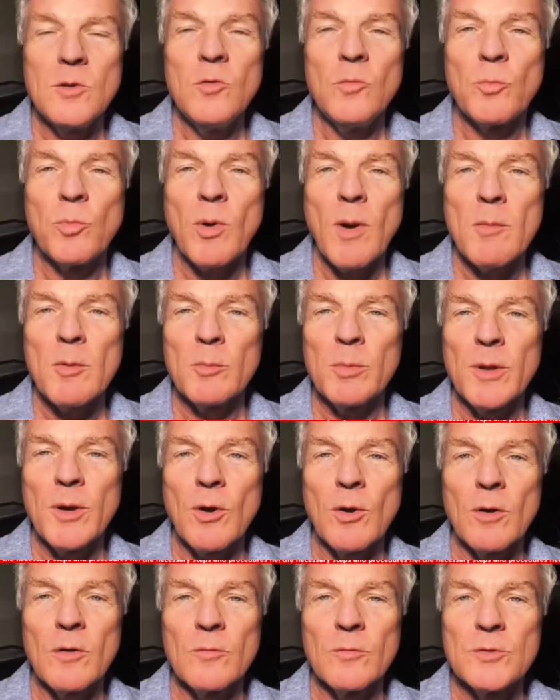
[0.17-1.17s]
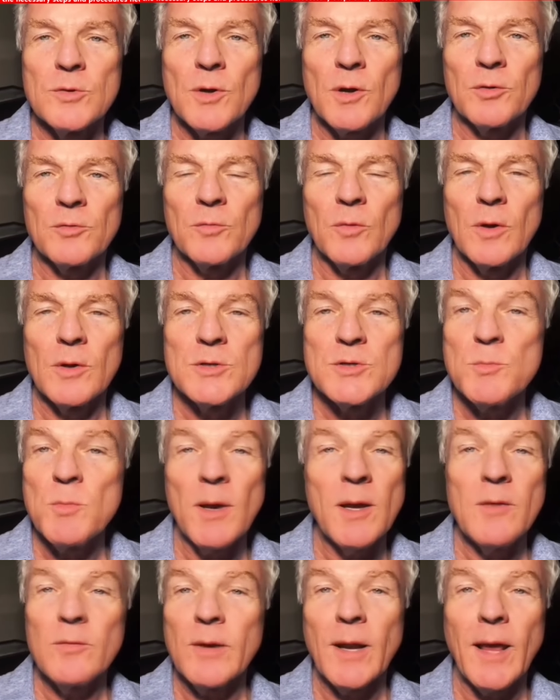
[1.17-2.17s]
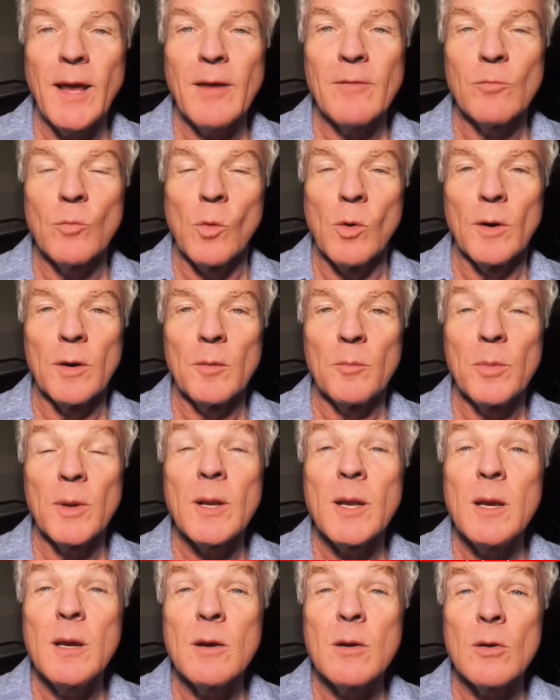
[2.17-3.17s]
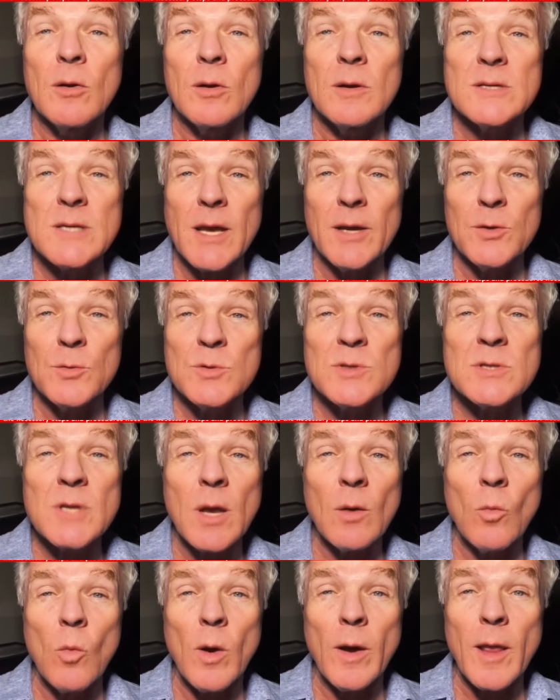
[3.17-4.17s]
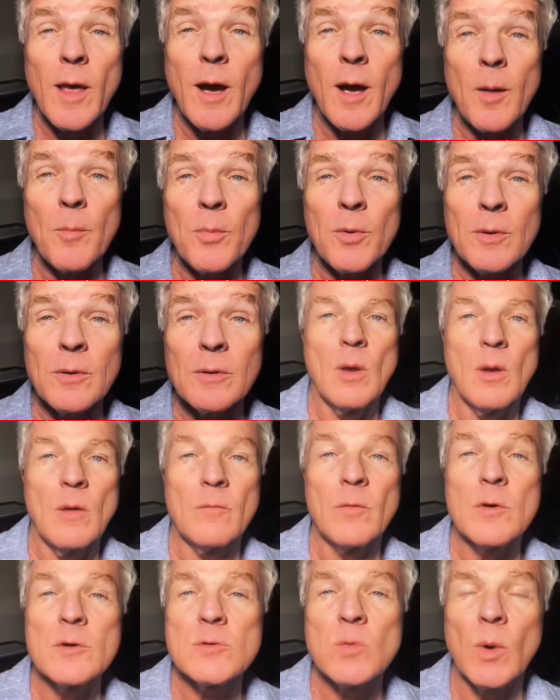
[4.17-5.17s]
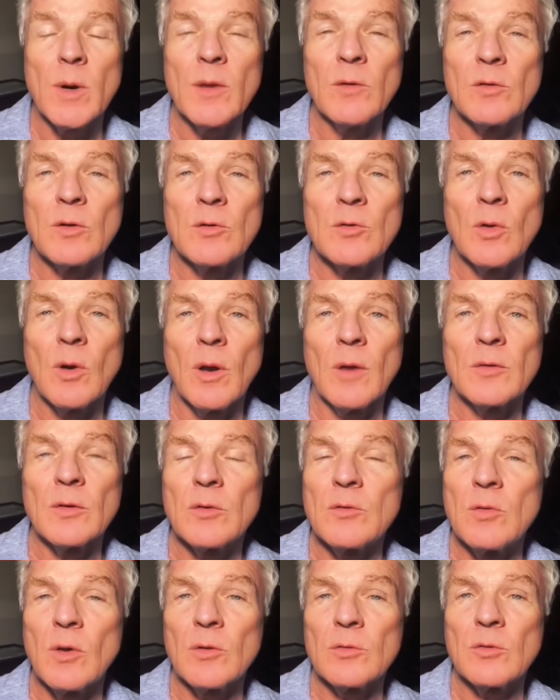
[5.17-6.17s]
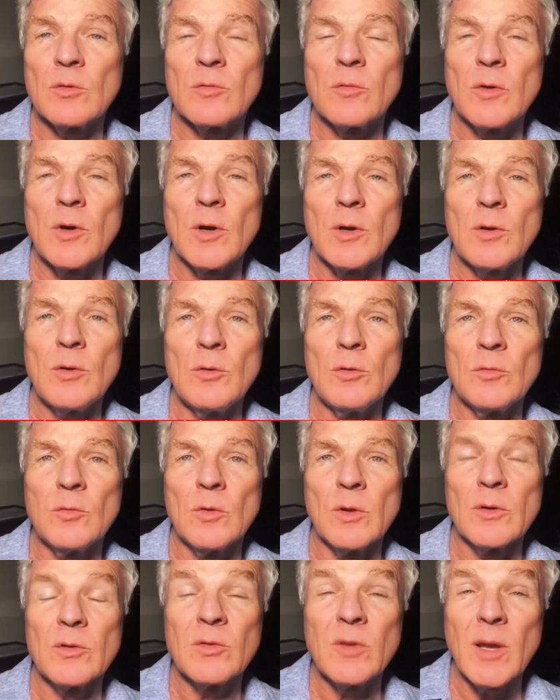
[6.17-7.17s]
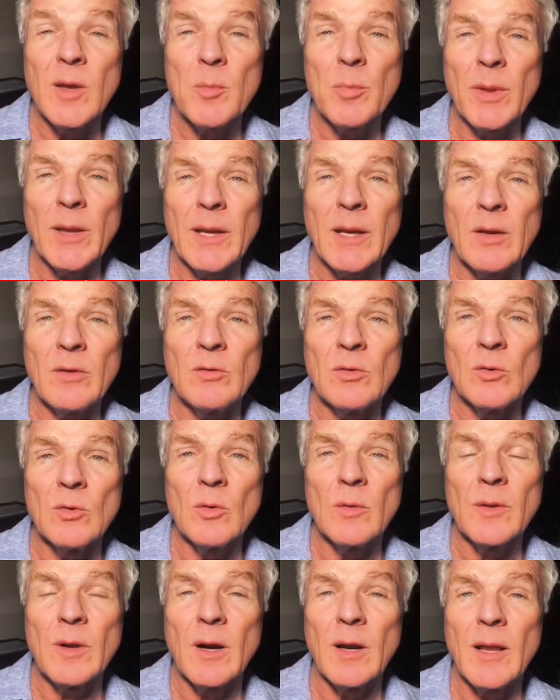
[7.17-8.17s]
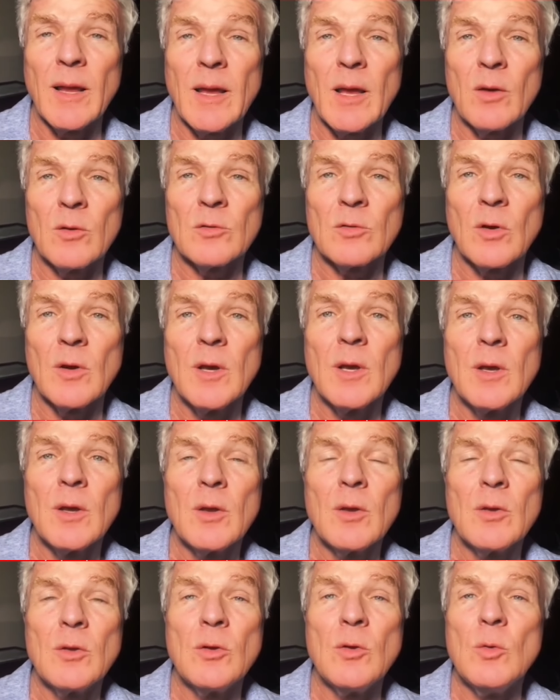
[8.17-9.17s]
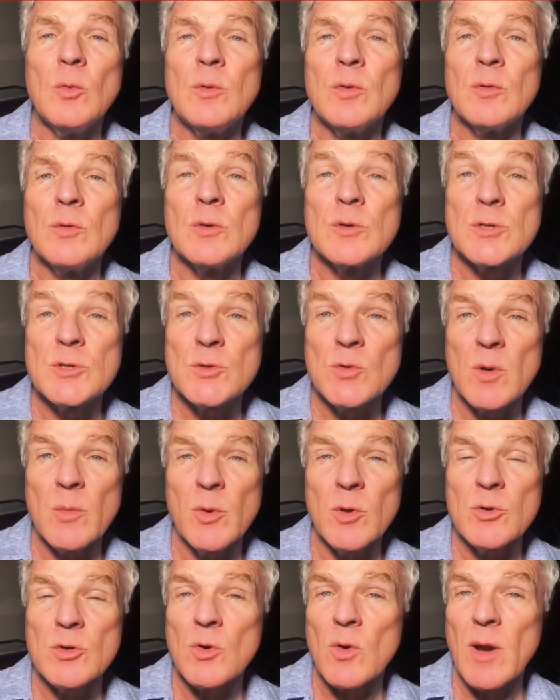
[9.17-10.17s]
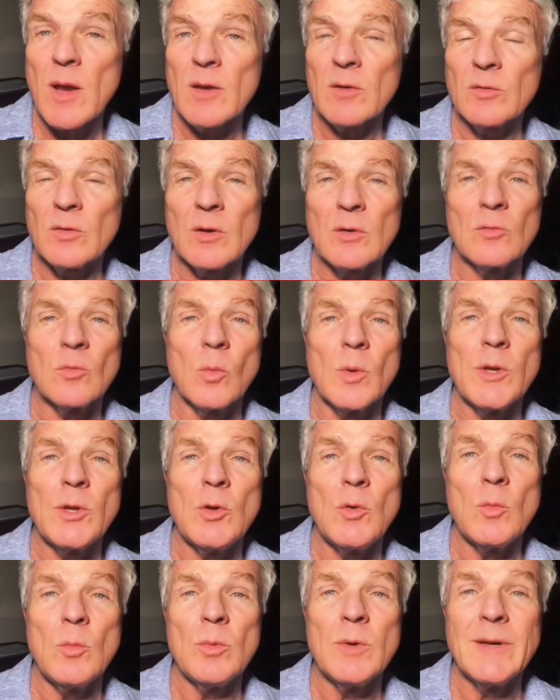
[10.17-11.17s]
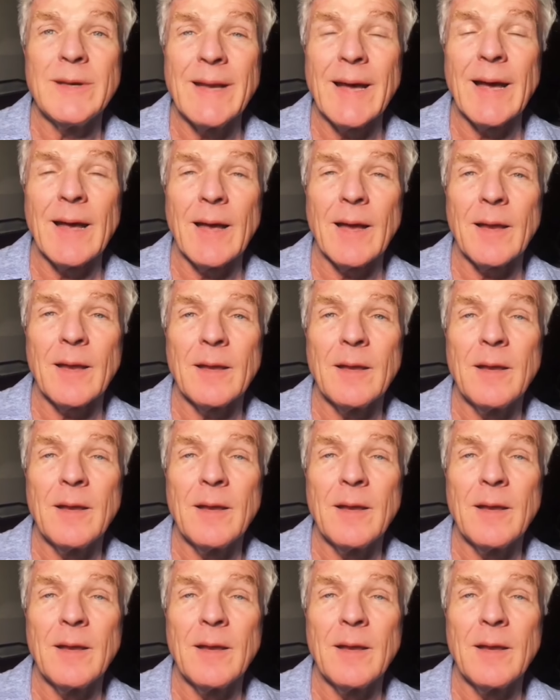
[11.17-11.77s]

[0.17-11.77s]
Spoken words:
probably heard of trust funds. You may even have one, but here is how you set one up. First, what is a trust? A trust is a very useful estate planning tool that allows you to distribute your assets when you die.